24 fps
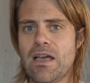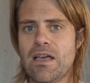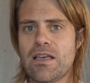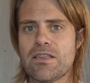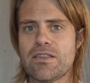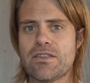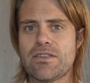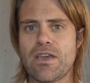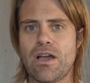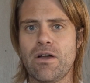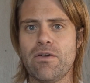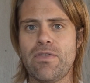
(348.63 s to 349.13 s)

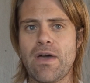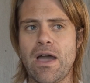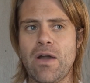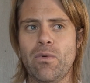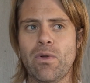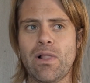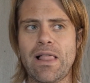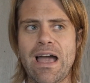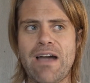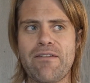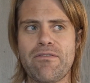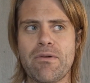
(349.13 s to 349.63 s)
So they
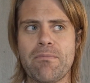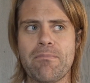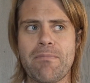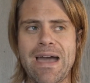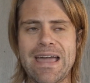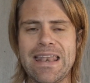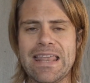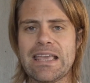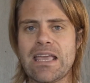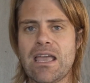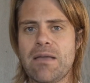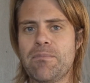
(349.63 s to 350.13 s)
will have a
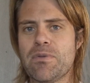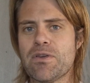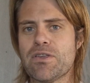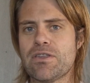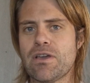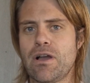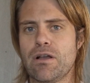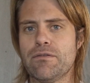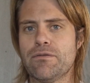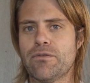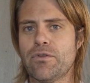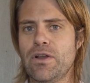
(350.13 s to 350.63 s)
manic
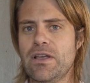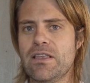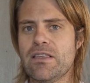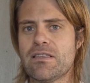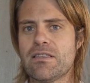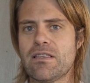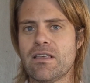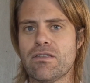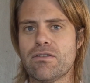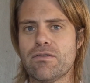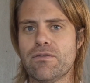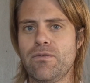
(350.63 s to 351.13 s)
episode, for
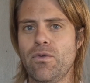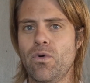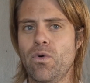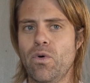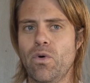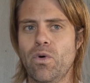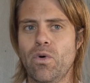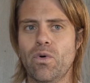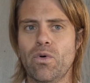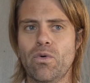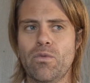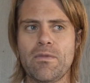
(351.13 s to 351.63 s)
instance,
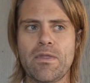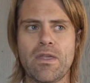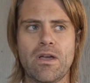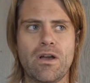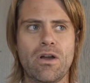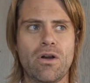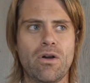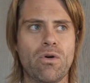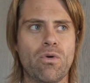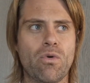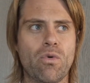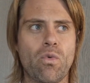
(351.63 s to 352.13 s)
for
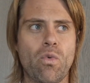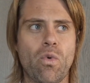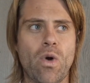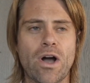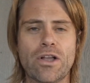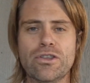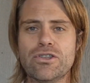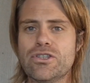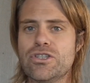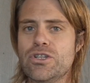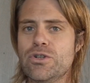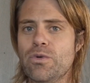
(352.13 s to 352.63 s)

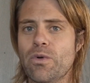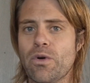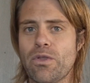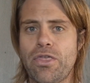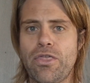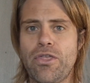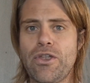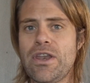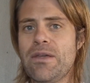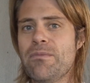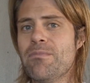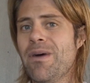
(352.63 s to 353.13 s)
1, 2, or
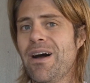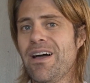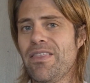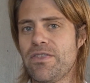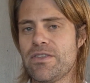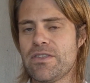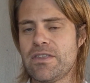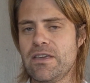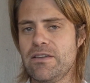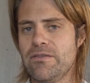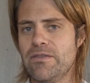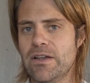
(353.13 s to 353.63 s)
3
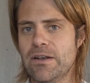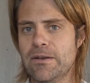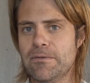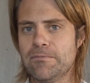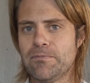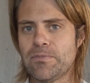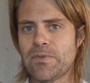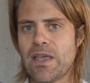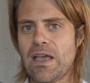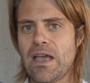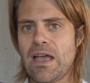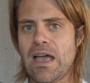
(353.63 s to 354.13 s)
months even,
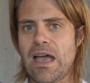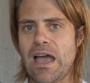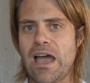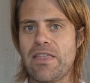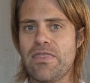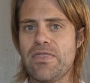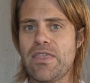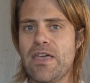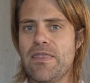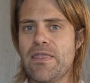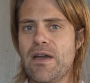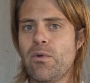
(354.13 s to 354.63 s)

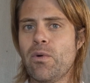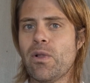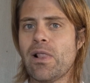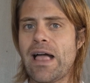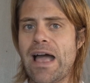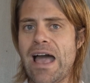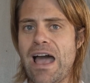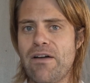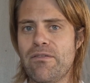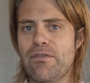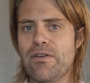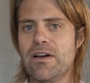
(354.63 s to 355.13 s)
and then they will
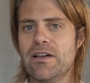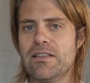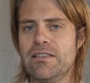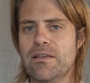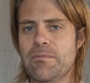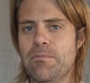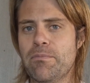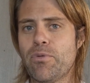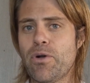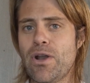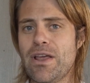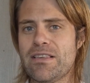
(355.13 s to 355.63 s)
have a
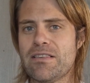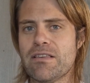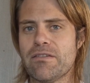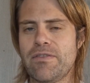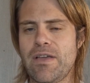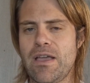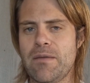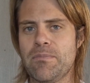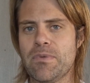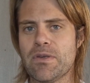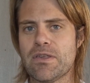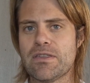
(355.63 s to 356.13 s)

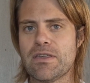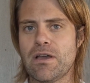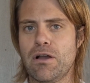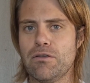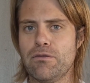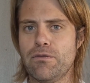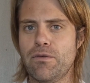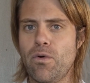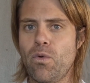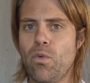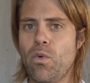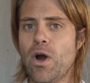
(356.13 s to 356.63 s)
depressive
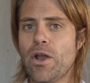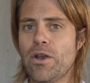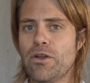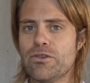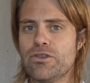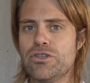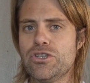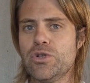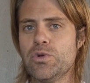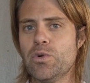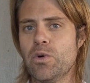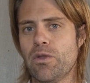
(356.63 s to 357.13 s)
episode for 1 or
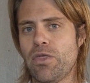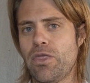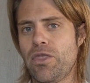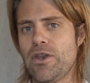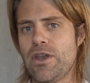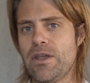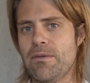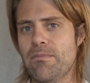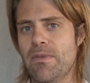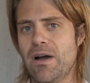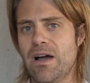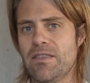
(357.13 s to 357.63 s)
2 or
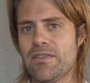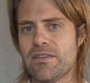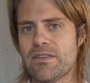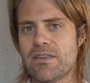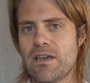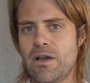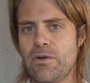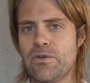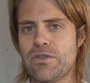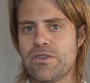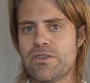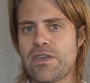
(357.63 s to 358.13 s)
3 months.
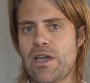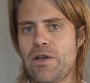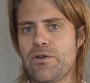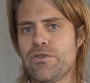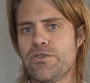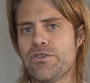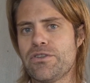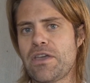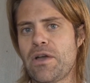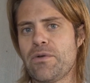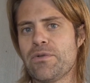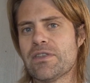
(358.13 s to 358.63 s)
So it's
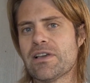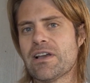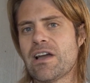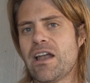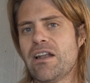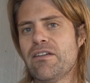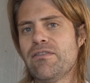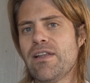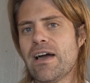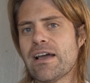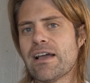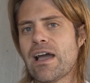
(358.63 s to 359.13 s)

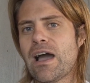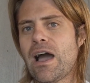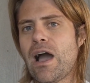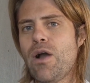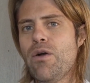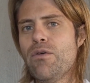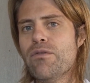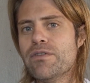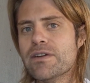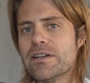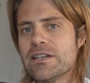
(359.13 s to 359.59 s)
kind of like over